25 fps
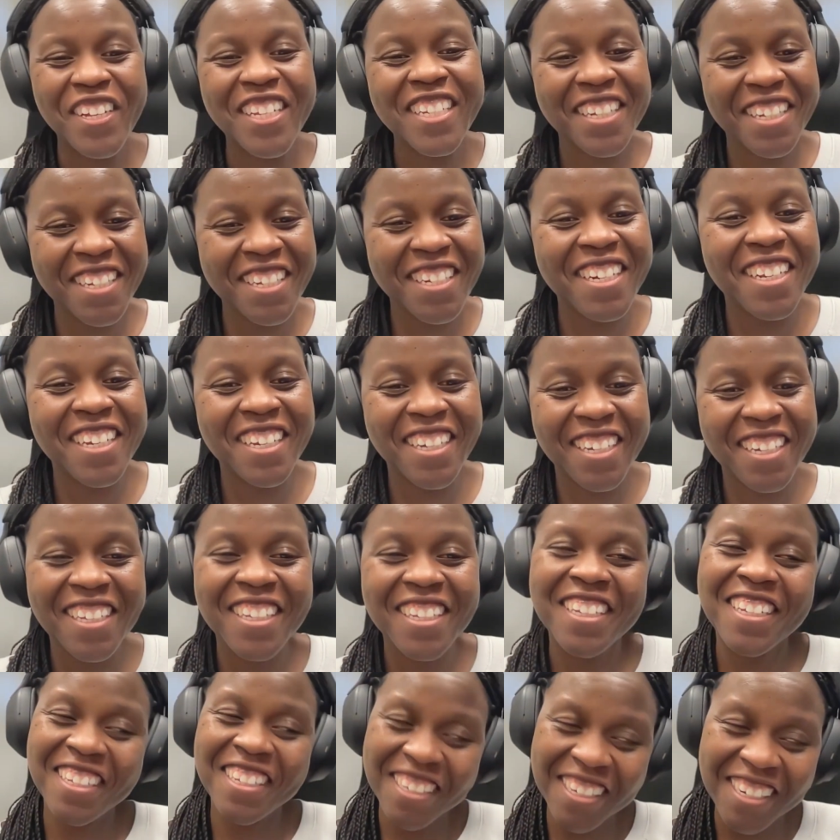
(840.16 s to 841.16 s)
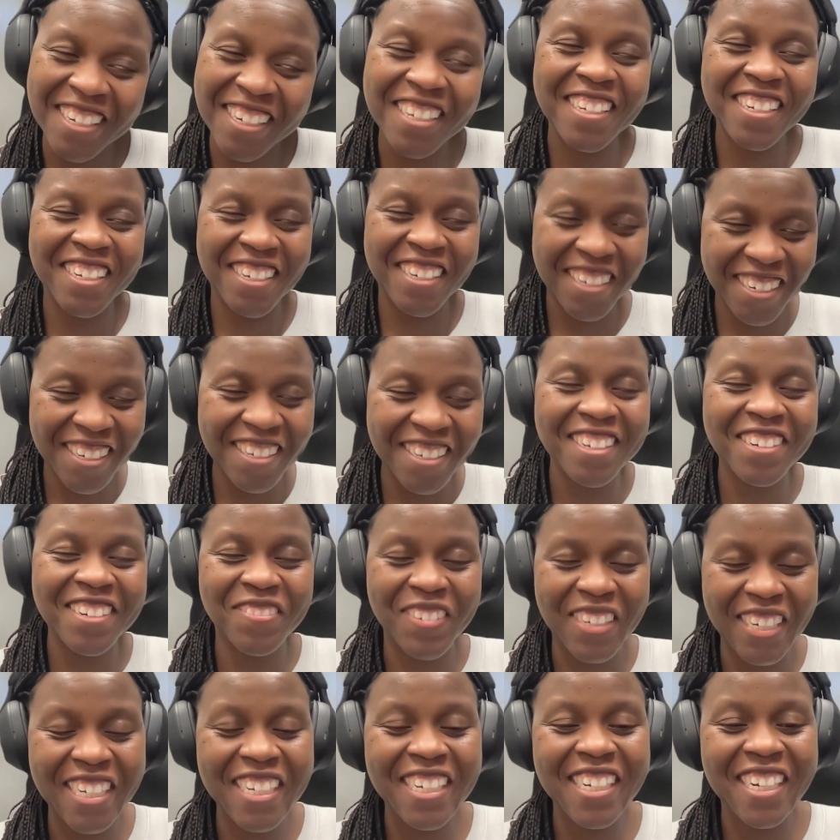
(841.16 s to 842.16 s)
it takes a decent
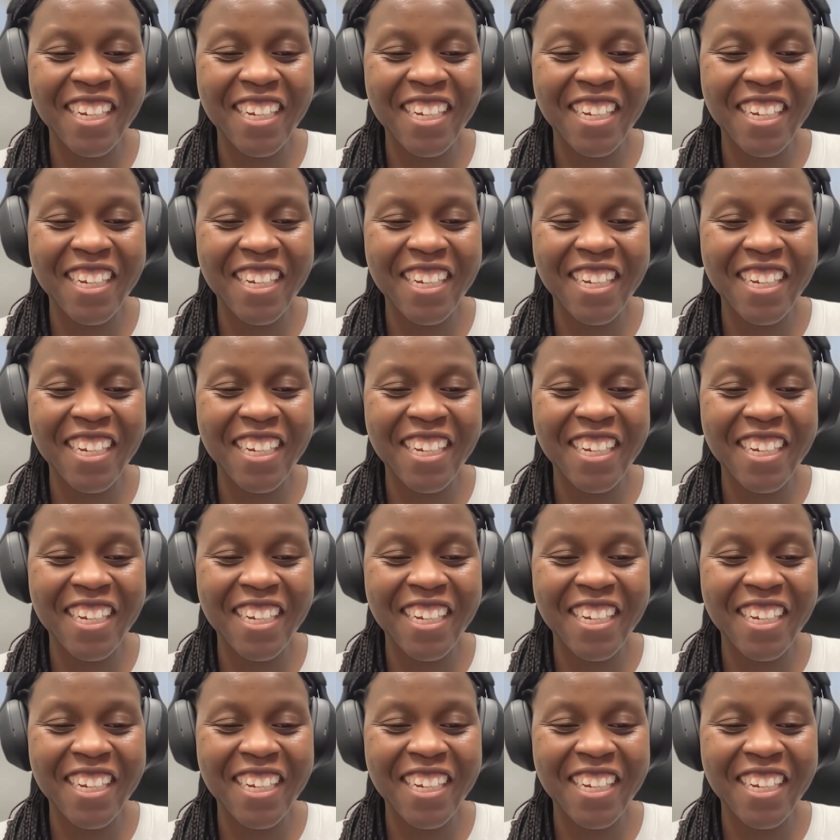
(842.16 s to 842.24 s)
amount of